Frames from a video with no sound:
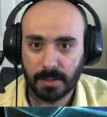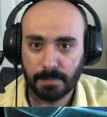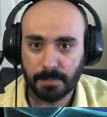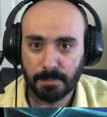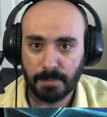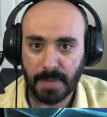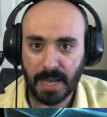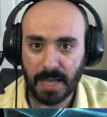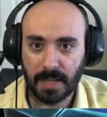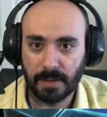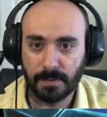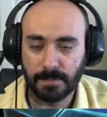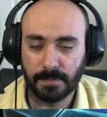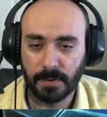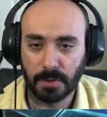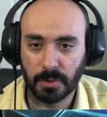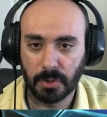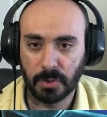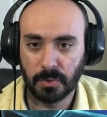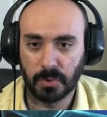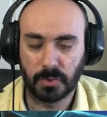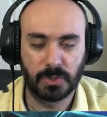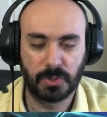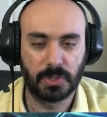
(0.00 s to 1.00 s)

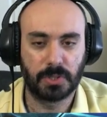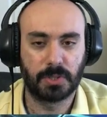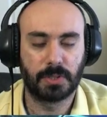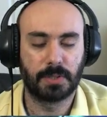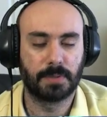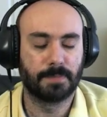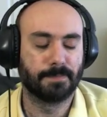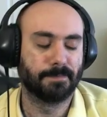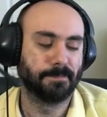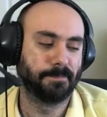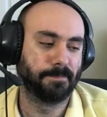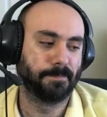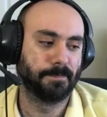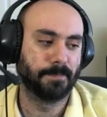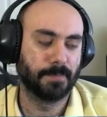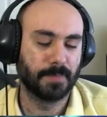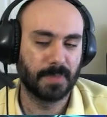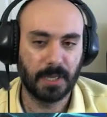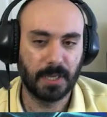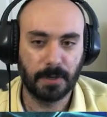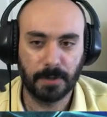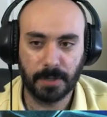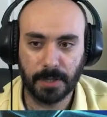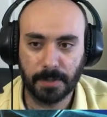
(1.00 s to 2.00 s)
Malvolos.
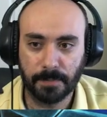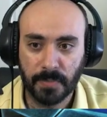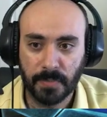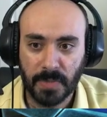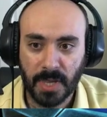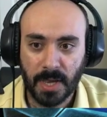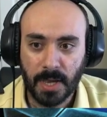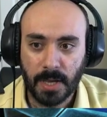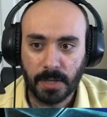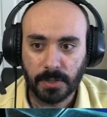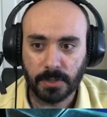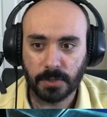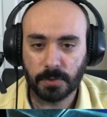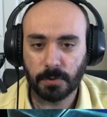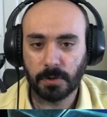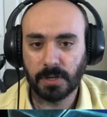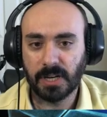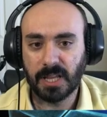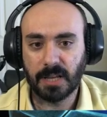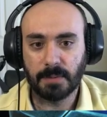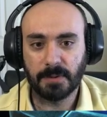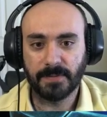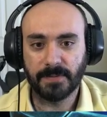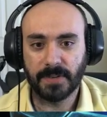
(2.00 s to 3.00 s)
There you go. Destroy an
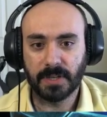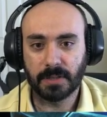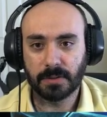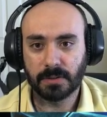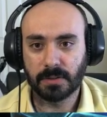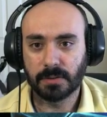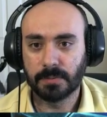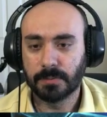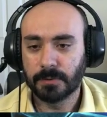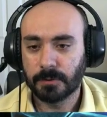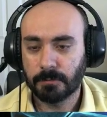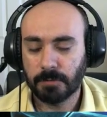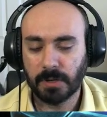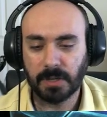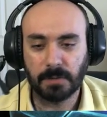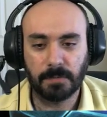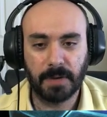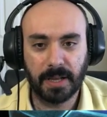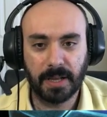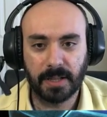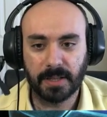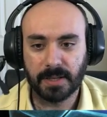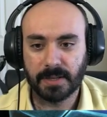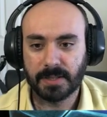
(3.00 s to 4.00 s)
enemy vehicle. Great
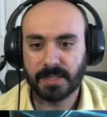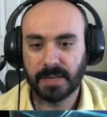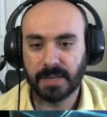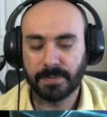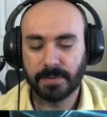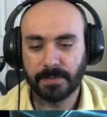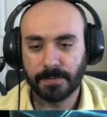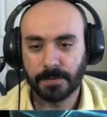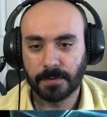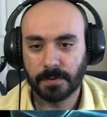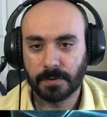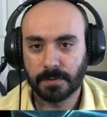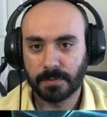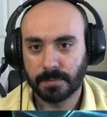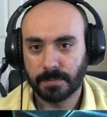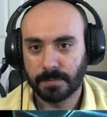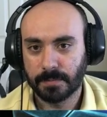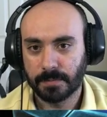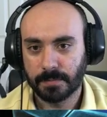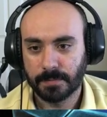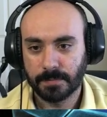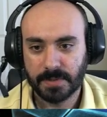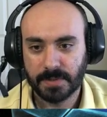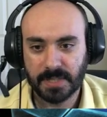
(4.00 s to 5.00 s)
rally, 7 for
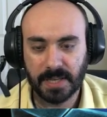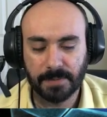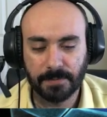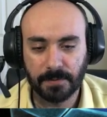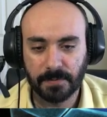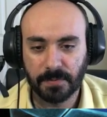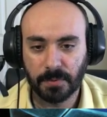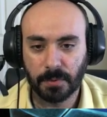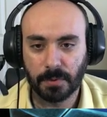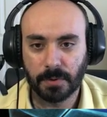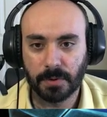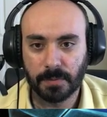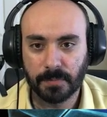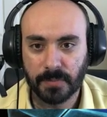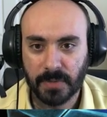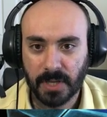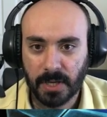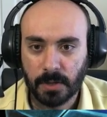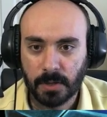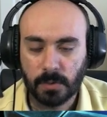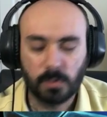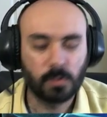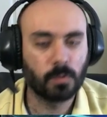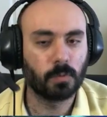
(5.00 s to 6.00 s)
7/4.
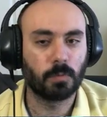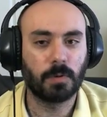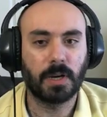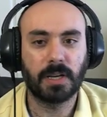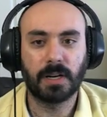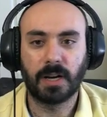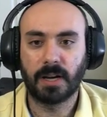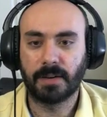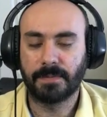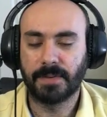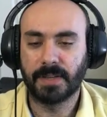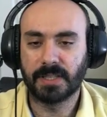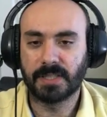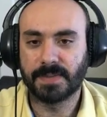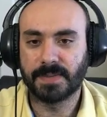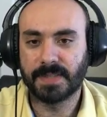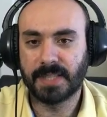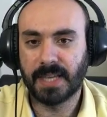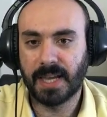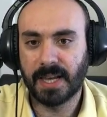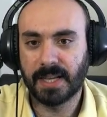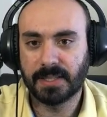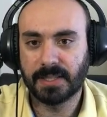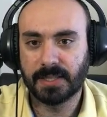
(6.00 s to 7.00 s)
Great offensive
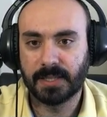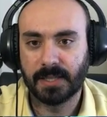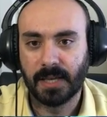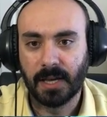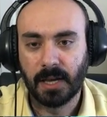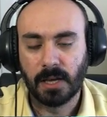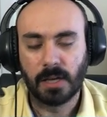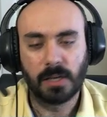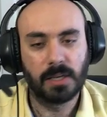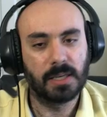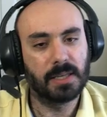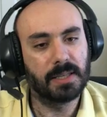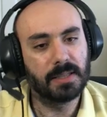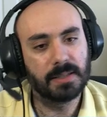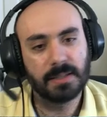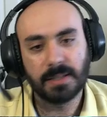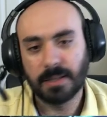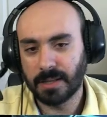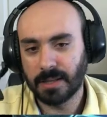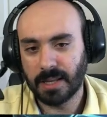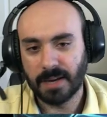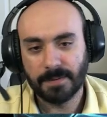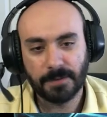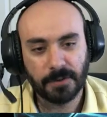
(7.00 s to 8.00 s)
stats. He
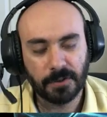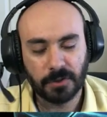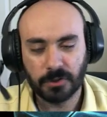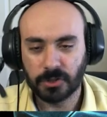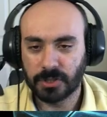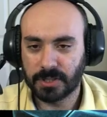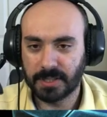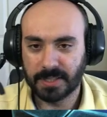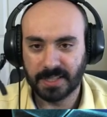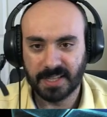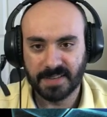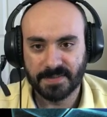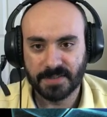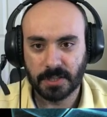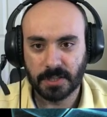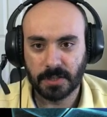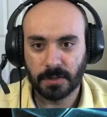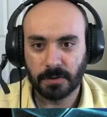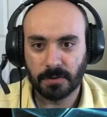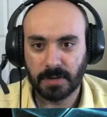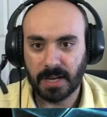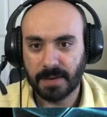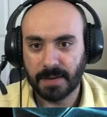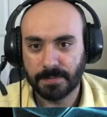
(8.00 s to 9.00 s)
never usually lives the
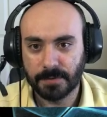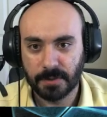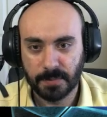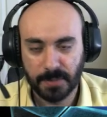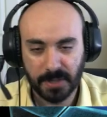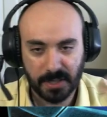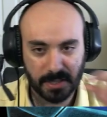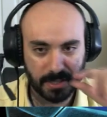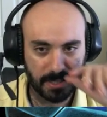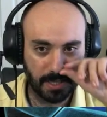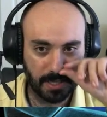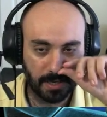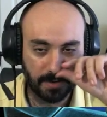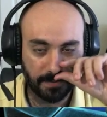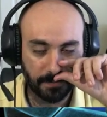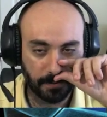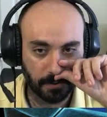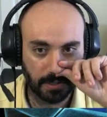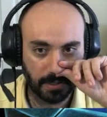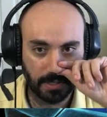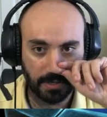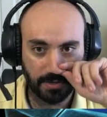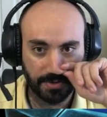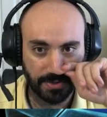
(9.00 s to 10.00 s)
turn after because of that
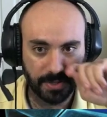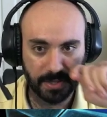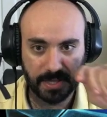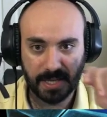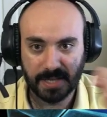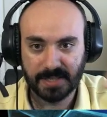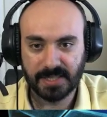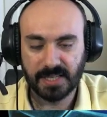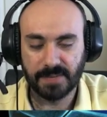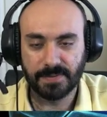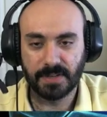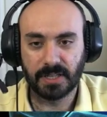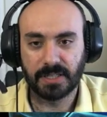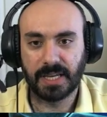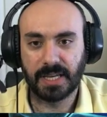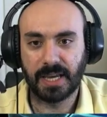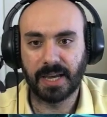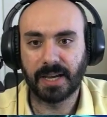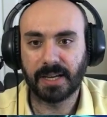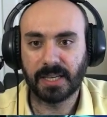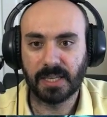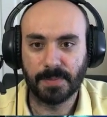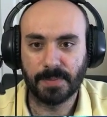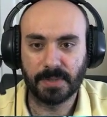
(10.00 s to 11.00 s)
4 health and that 7
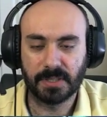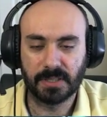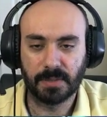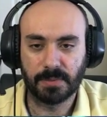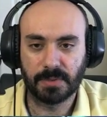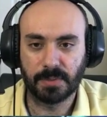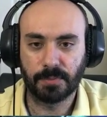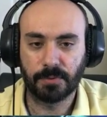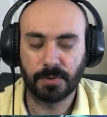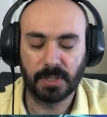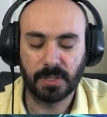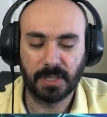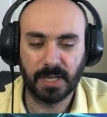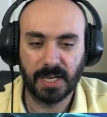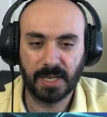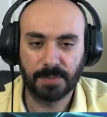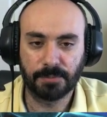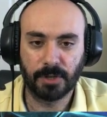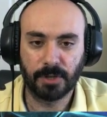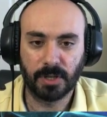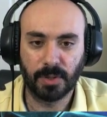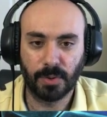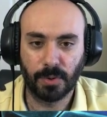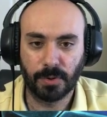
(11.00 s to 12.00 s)
attack. He becomes a pretty high
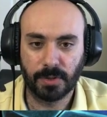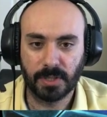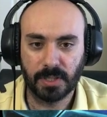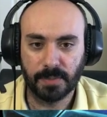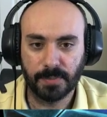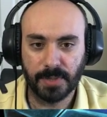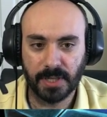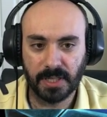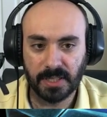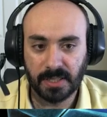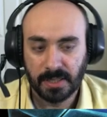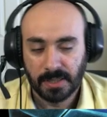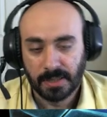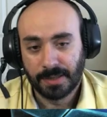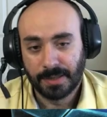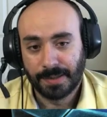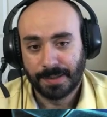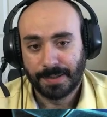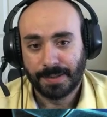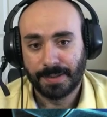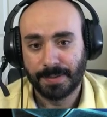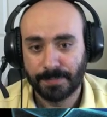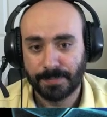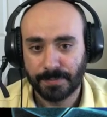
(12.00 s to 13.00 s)
priority, but
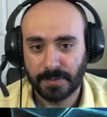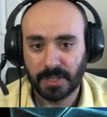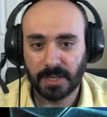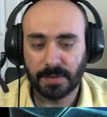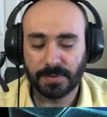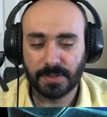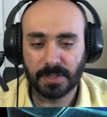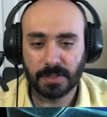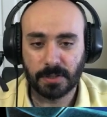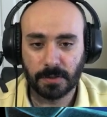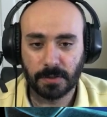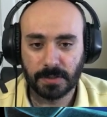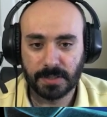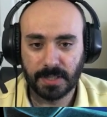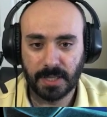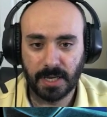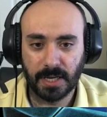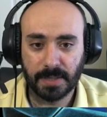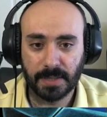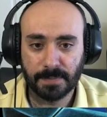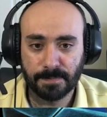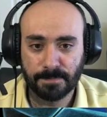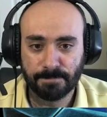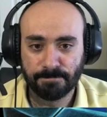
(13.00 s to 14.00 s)
you know, if the stars
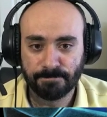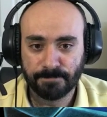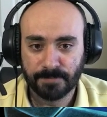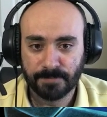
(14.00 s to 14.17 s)
align.